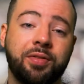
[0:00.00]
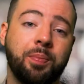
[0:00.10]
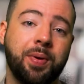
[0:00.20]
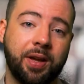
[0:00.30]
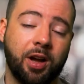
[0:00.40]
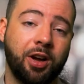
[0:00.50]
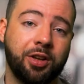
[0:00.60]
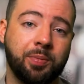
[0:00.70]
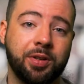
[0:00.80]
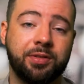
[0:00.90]
of the big
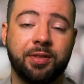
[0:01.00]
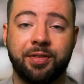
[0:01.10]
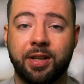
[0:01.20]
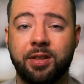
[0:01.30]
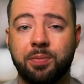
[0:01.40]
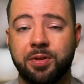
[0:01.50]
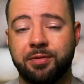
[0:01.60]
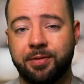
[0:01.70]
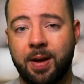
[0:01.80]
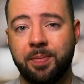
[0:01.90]
arguments for victims
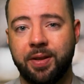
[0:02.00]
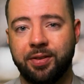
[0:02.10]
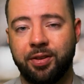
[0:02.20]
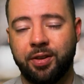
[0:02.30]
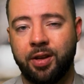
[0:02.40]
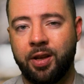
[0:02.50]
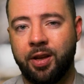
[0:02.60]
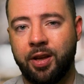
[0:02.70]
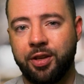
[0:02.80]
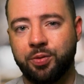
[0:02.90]
and families
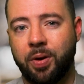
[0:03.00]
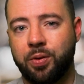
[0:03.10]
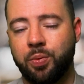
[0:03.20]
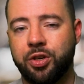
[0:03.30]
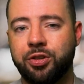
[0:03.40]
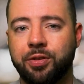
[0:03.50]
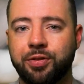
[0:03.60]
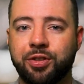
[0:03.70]
is whether we should have